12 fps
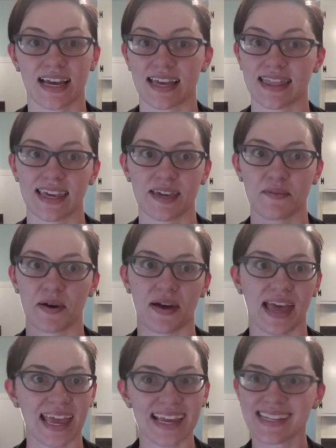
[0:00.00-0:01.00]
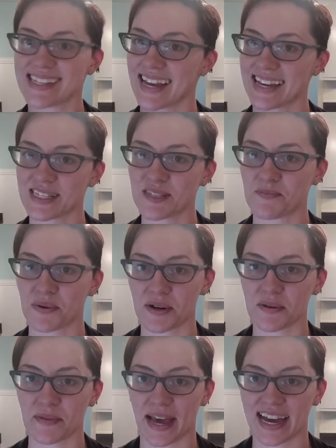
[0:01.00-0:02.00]
I think, about 8 tests
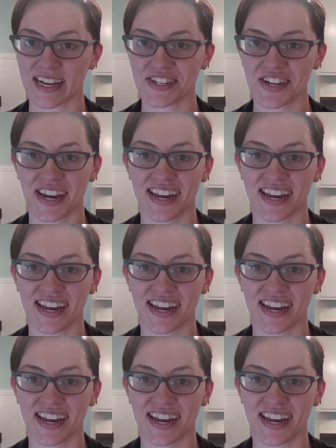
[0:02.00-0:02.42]
per batch,